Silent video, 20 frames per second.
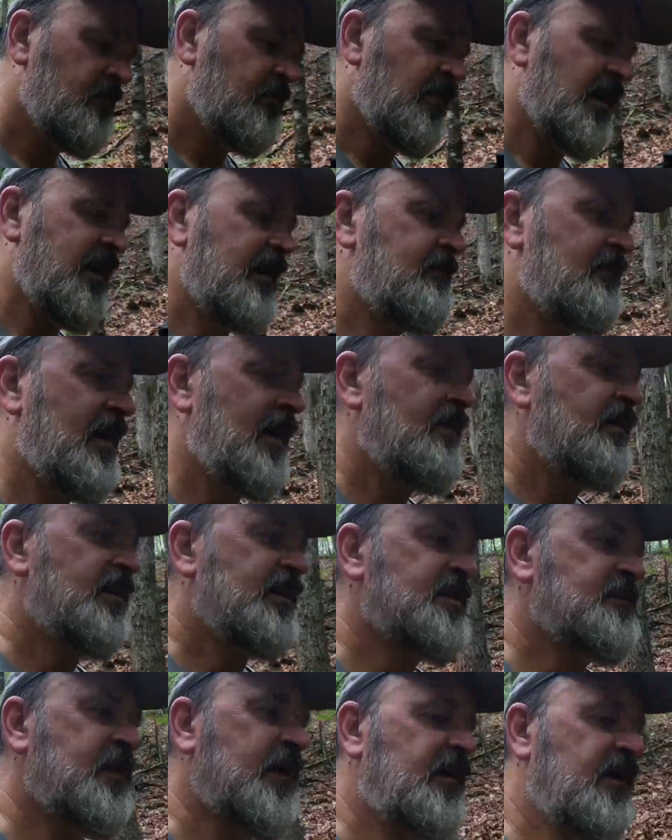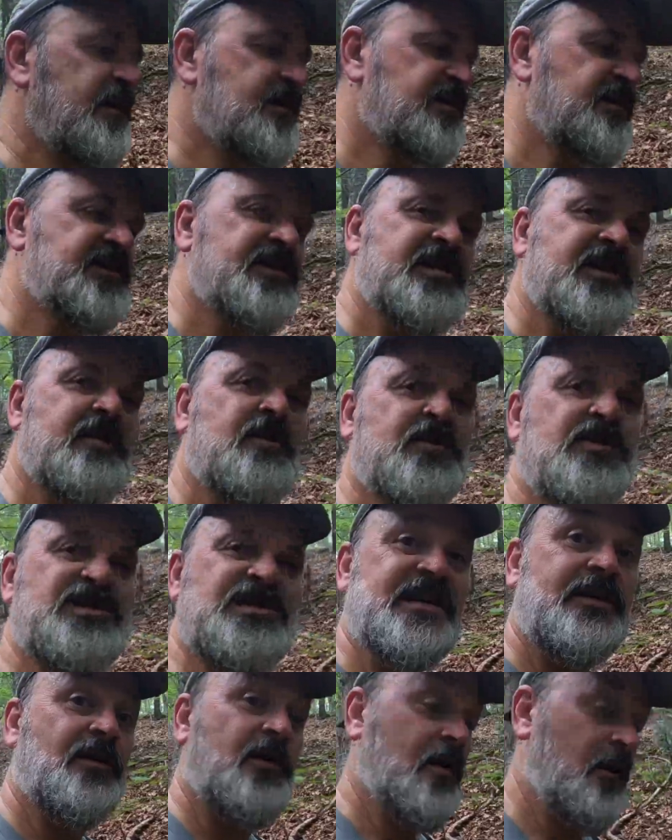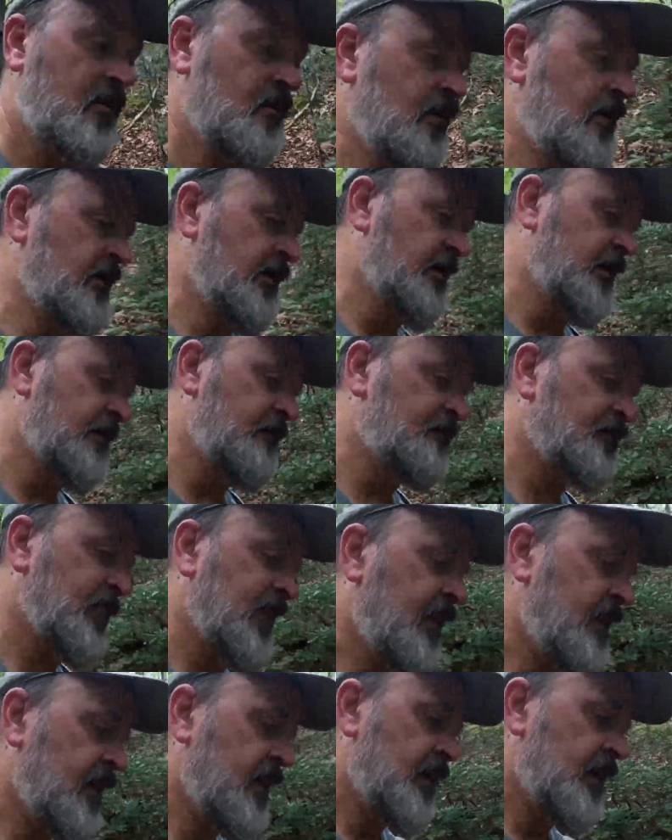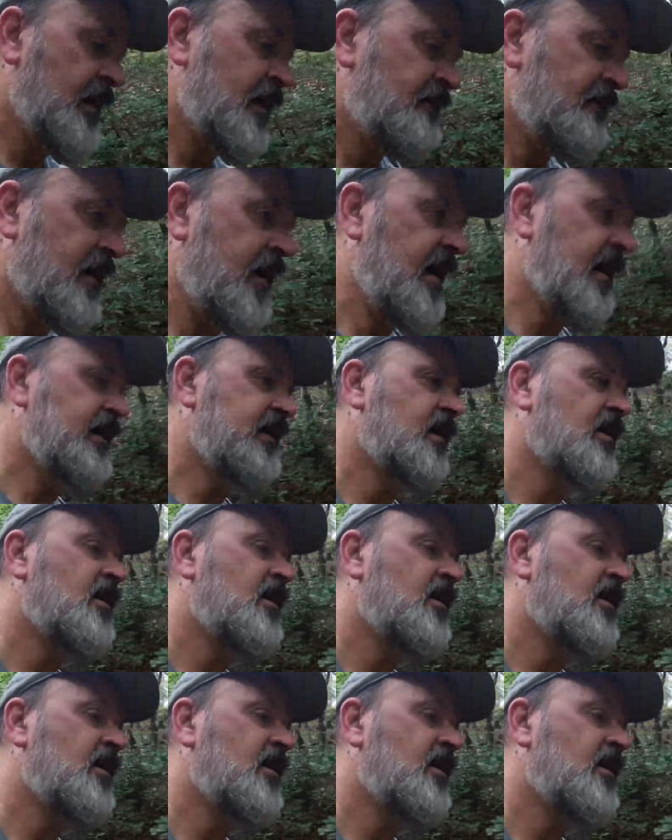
my bear experience is still 0. If I hike